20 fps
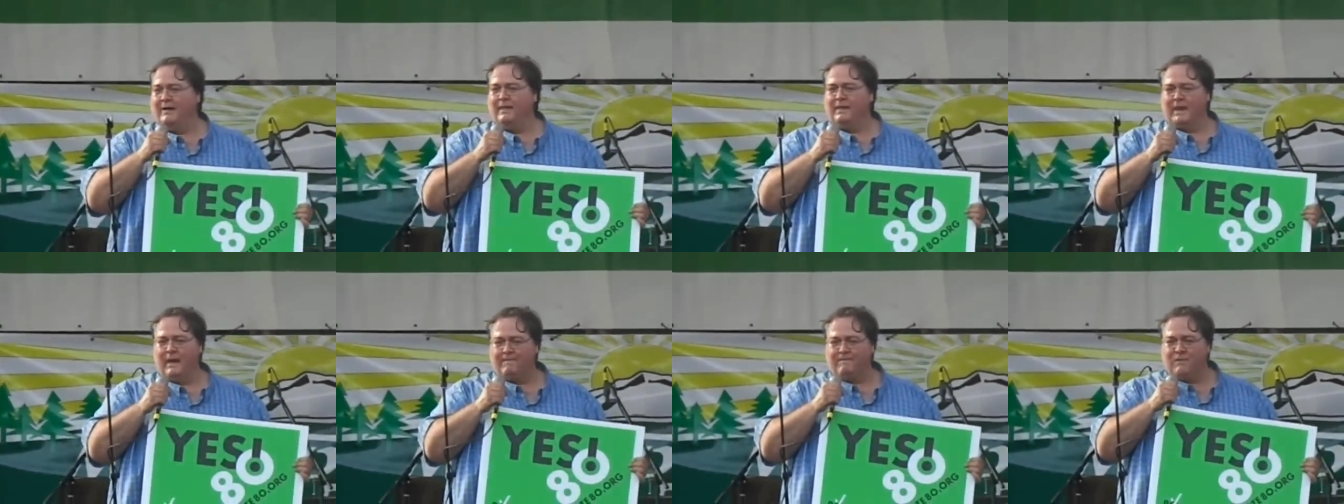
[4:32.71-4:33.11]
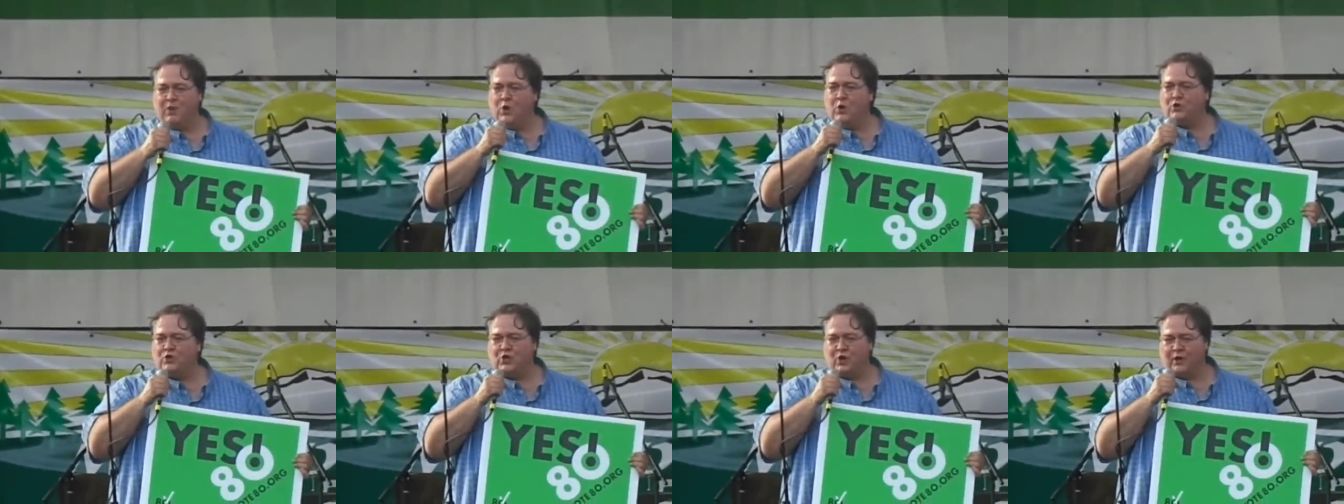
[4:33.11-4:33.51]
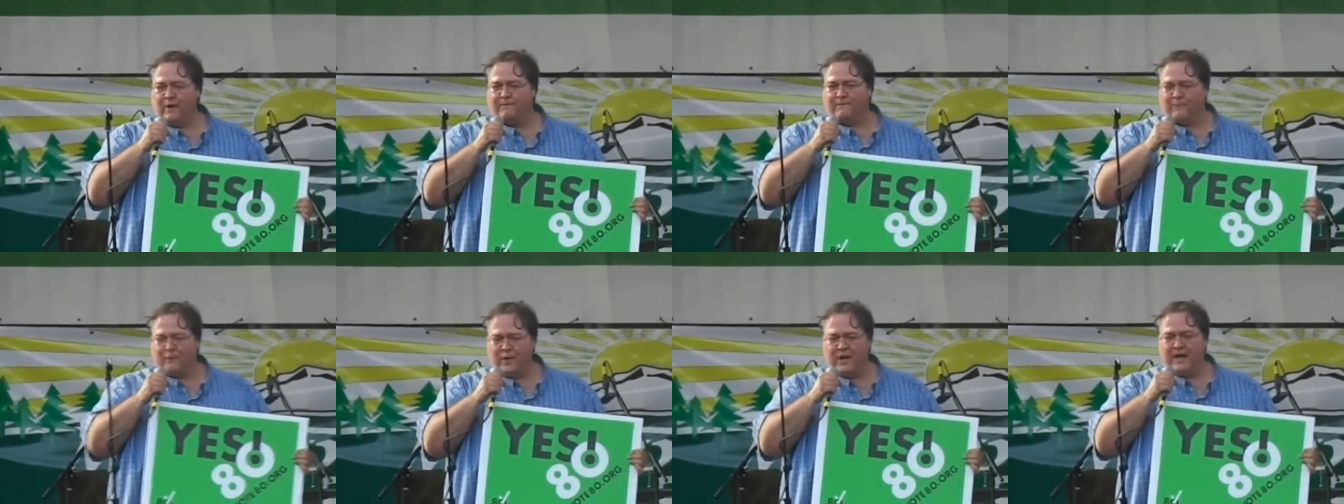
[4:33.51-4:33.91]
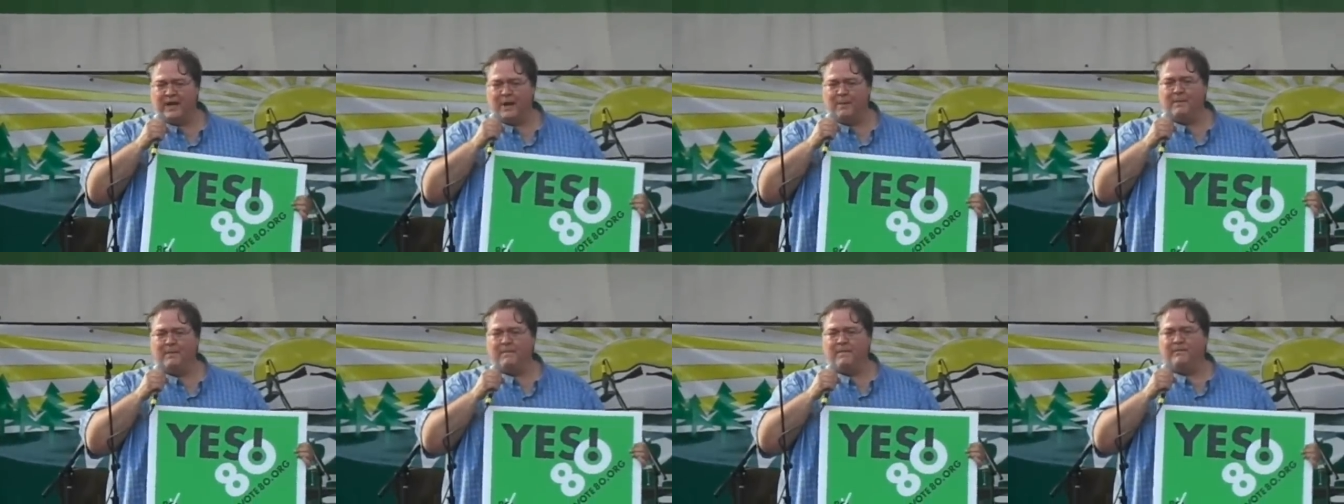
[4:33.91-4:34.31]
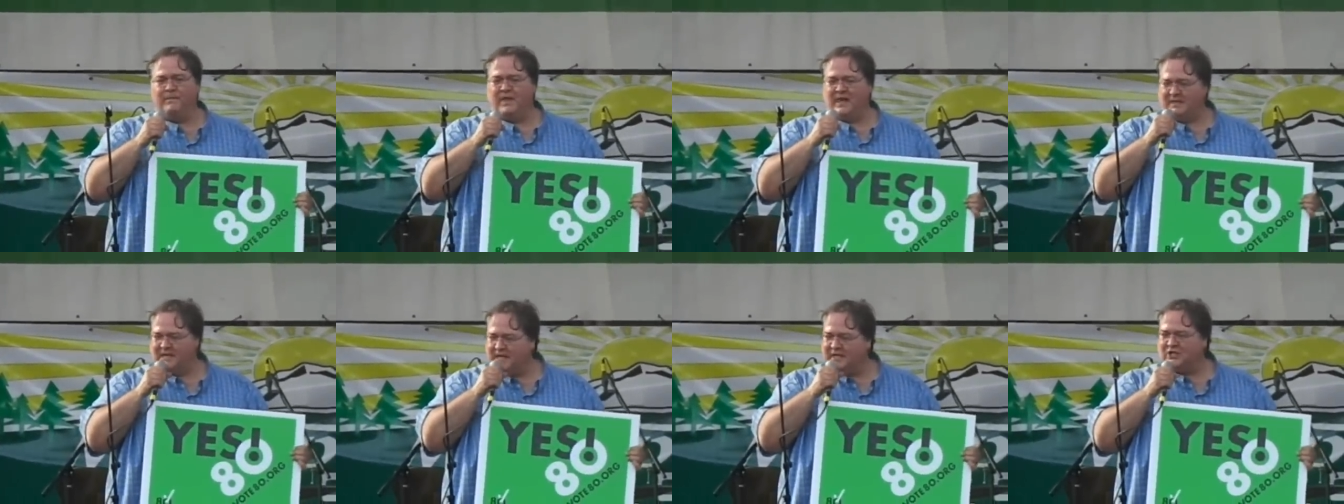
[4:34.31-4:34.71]
the future of freedom,
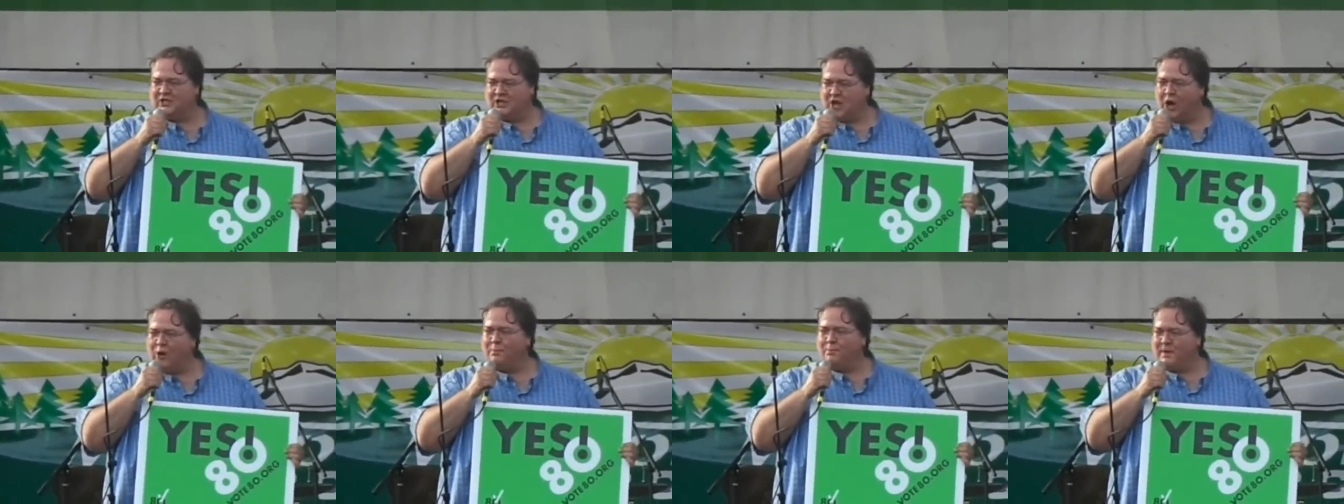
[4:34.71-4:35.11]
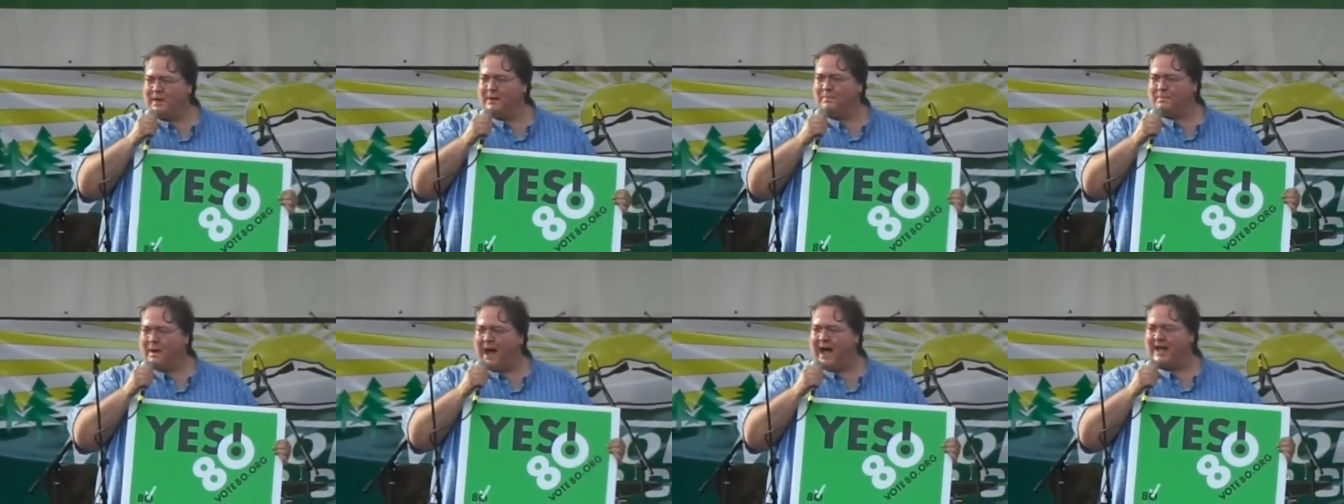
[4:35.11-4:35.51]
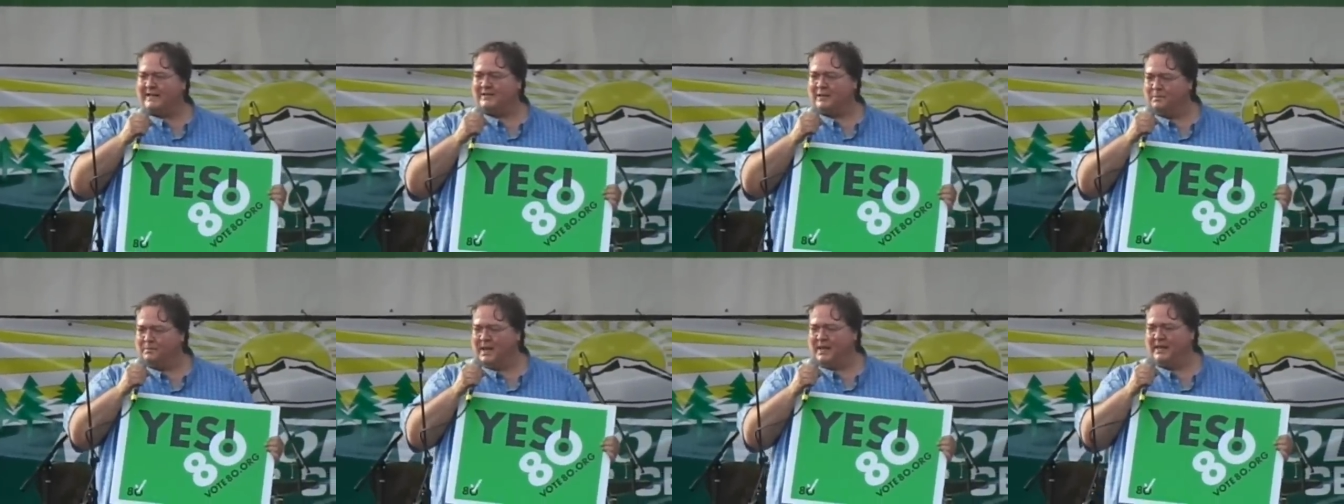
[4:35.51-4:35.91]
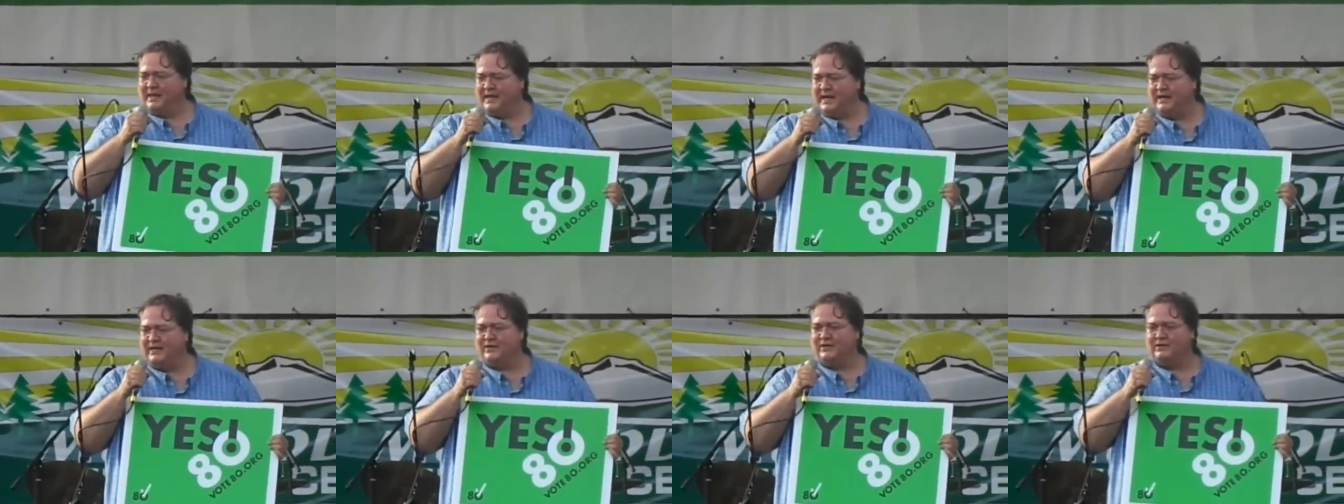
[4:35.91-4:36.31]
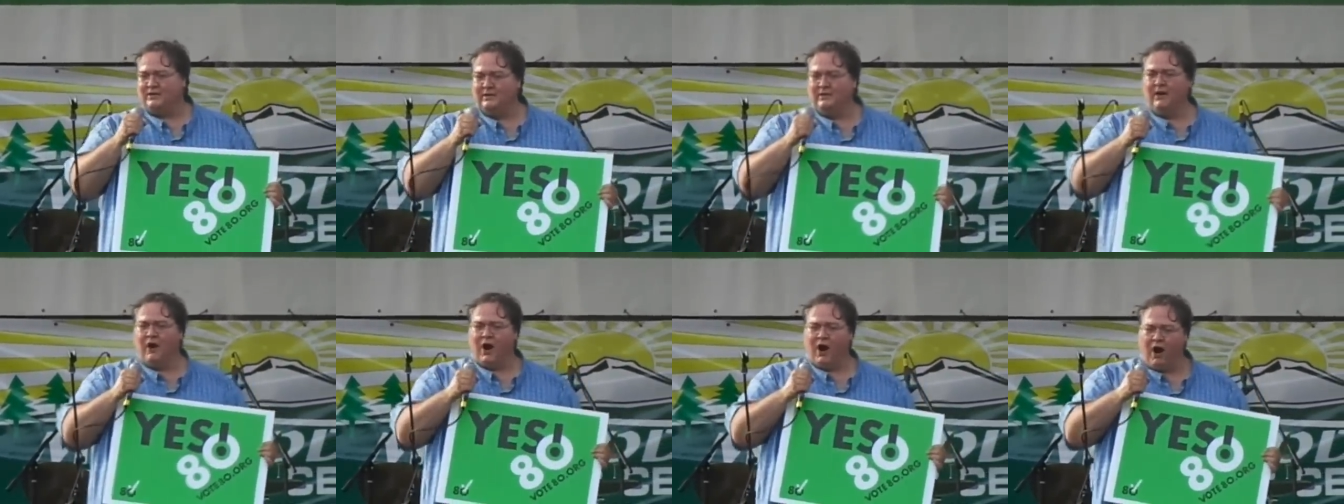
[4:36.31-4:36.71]
the dystopian possibilities
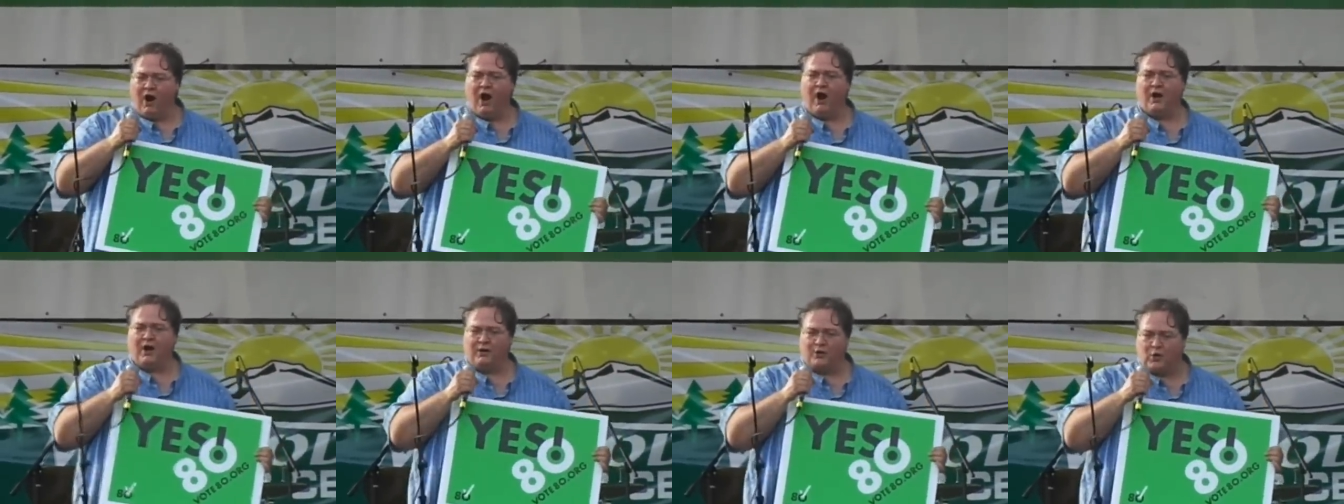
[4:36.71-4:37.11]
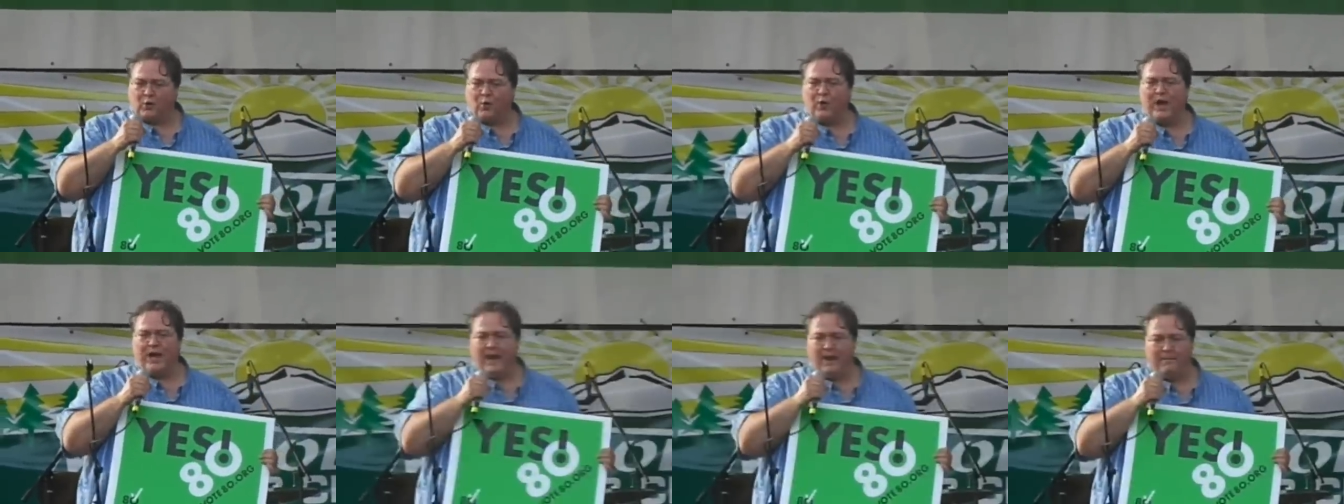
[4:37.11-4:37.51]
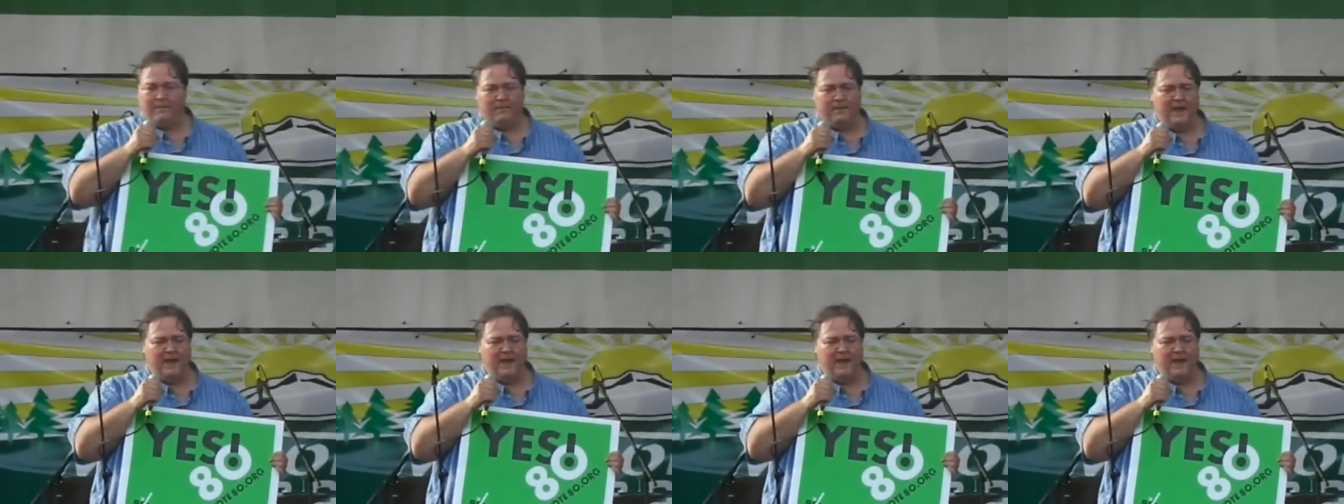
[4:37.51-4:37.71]
are grim.